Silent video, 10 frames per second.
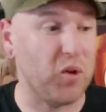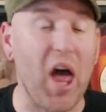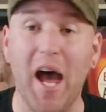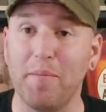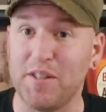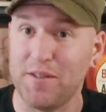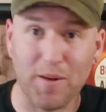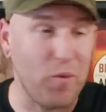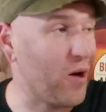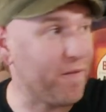labs
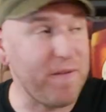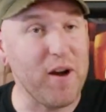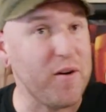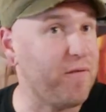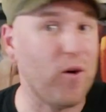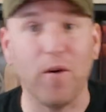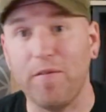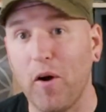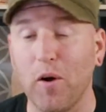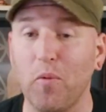somewhere very far,
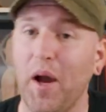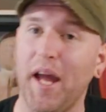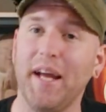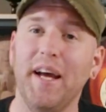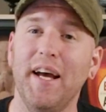far away,